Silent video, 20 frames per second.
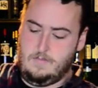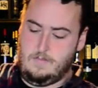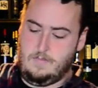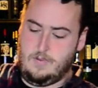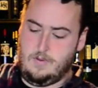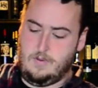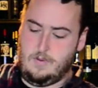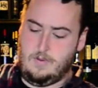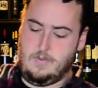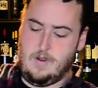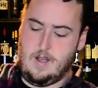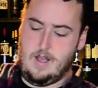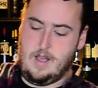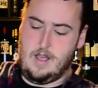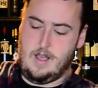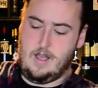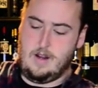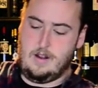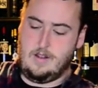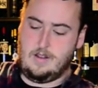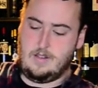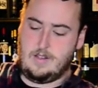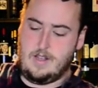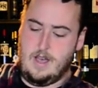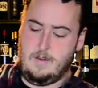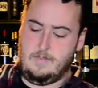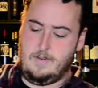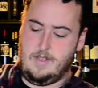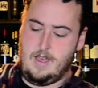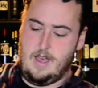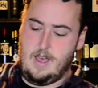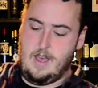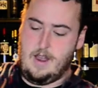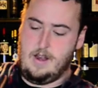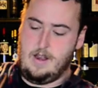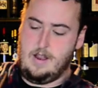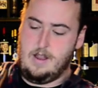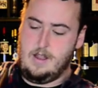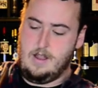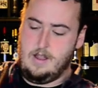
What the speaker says: Pour right on top of that